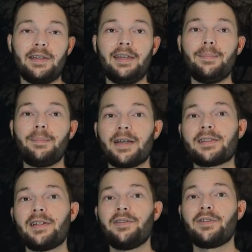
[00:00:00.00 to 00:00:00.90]
he
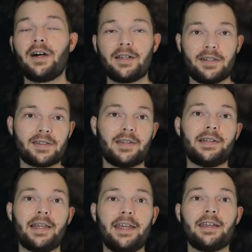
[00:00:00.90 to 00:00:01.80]
must have gone into the
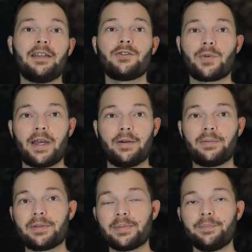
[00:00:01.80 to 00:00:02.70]
lake and
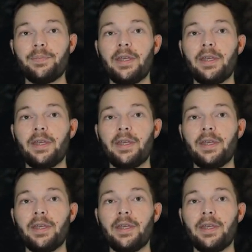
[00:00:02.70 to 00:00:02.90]
drowned.